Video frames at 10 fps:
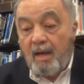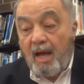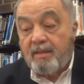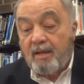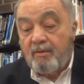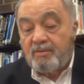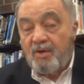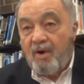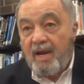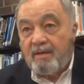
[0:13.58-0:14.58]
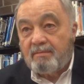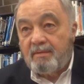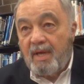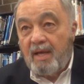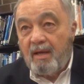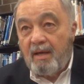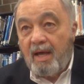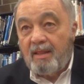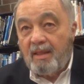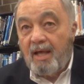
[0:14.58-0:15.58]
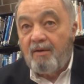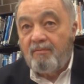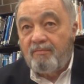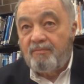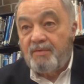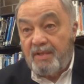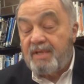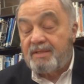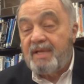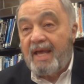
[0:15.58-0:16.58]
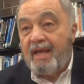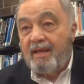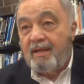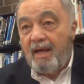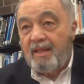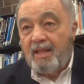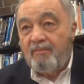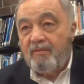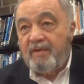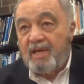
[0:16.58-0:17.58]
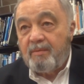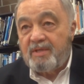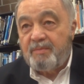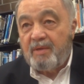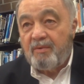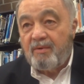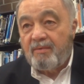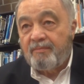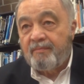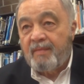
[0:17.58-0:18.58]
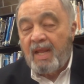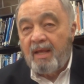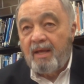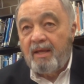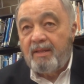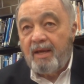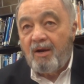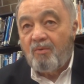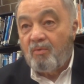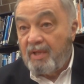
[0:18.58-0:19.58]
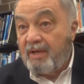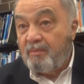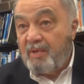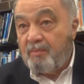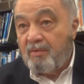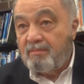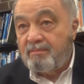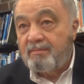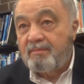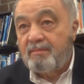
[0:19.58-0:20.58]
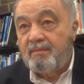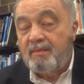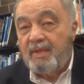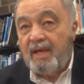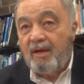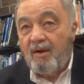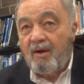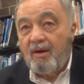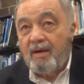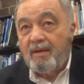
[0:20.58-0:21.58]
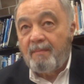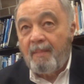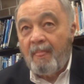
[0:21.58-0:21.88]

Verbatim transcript: I thought it was great. Uh, I love, to this day, I love the Vietnamese people. They are really good people. They are, uh,